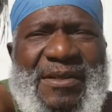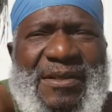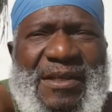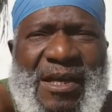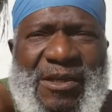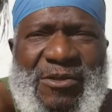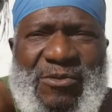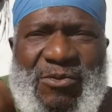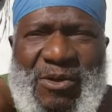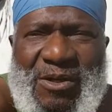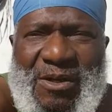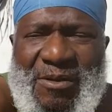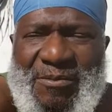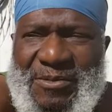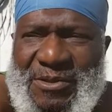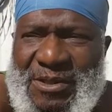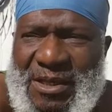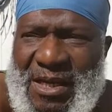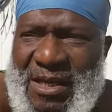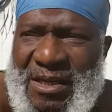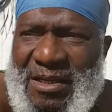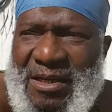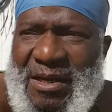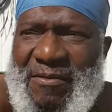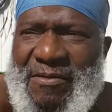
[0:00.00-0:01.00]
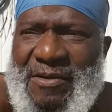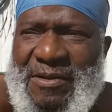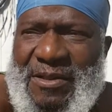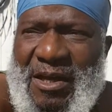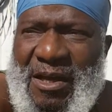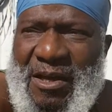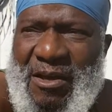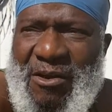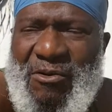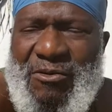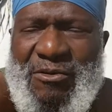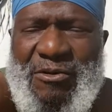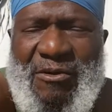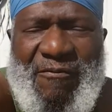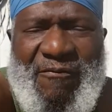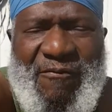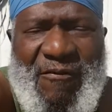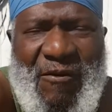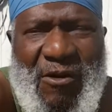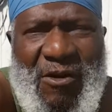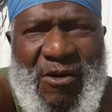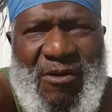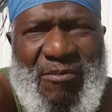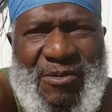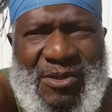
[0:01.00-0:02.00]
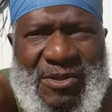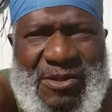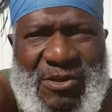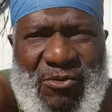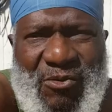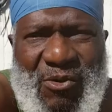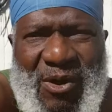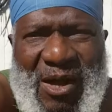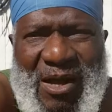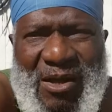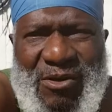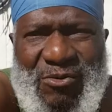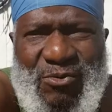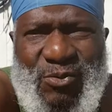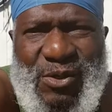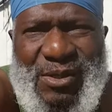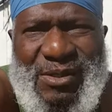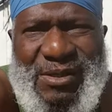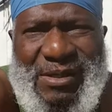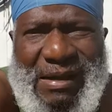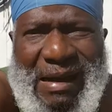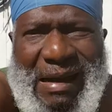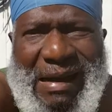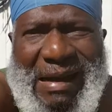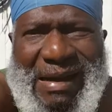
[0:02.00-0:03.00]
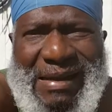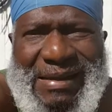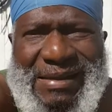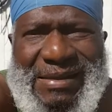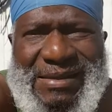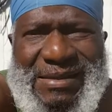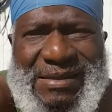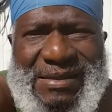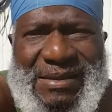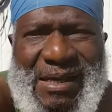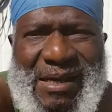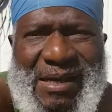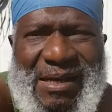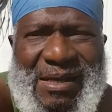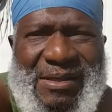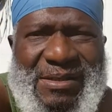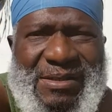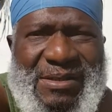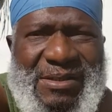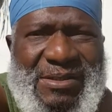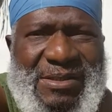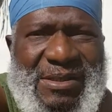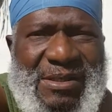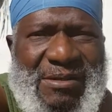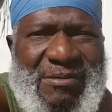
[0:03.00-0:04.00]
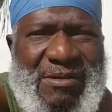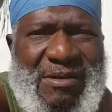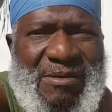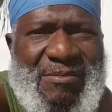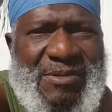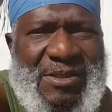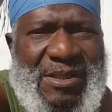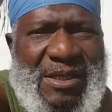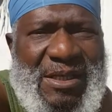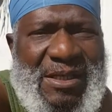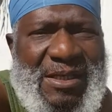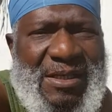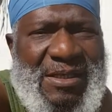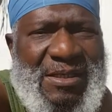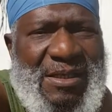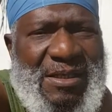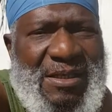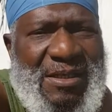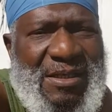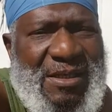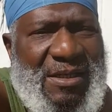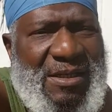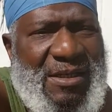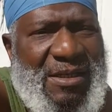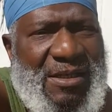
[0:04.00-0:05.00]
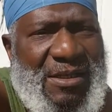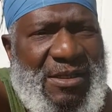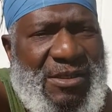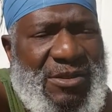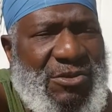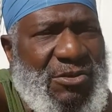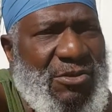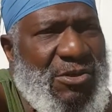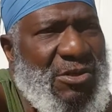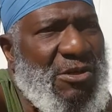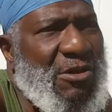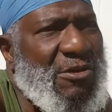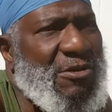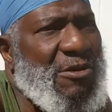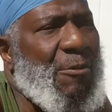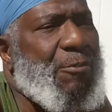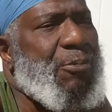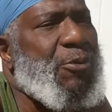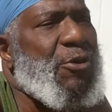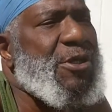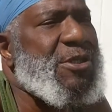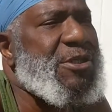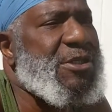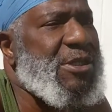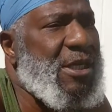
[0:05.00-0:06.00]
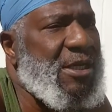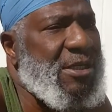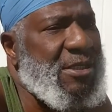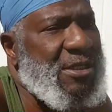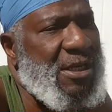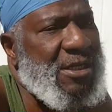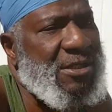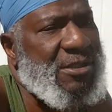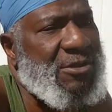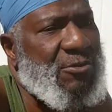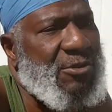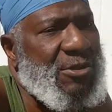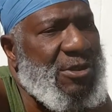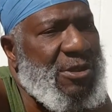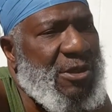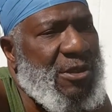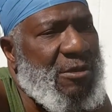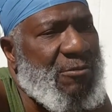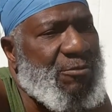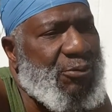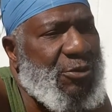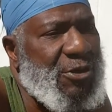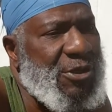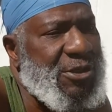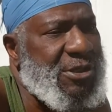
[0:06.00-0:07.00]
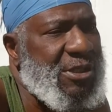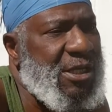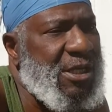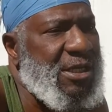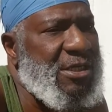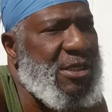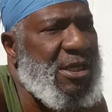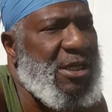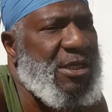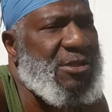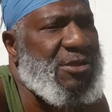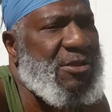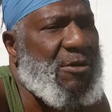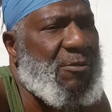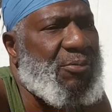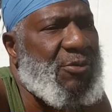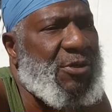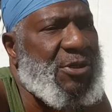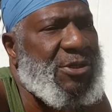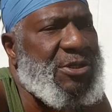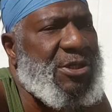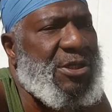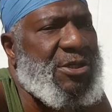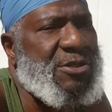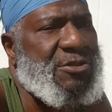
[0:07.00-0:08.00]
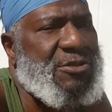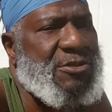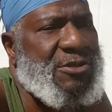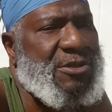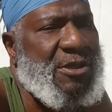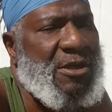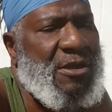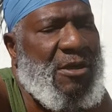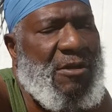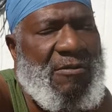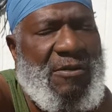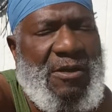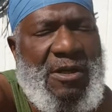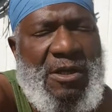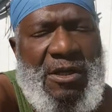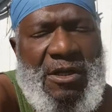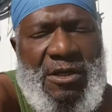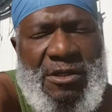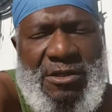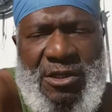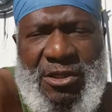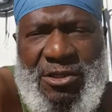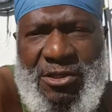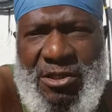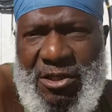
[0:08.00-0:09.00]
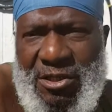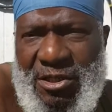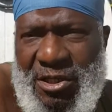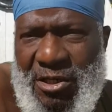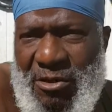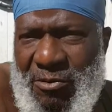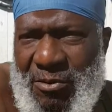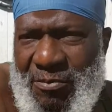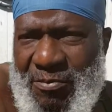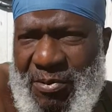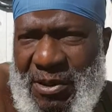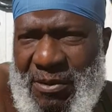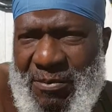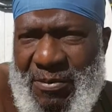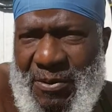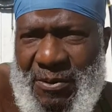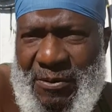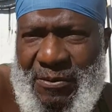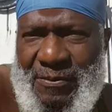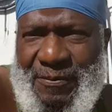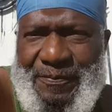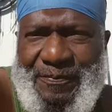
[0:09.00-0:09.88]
That's what I'm saying. Everything on the farm is around what God has done. You know what I'm saying? So you learn to appreciate nature. When you can appreciate nature, appreciate yourself, then you can deal with people.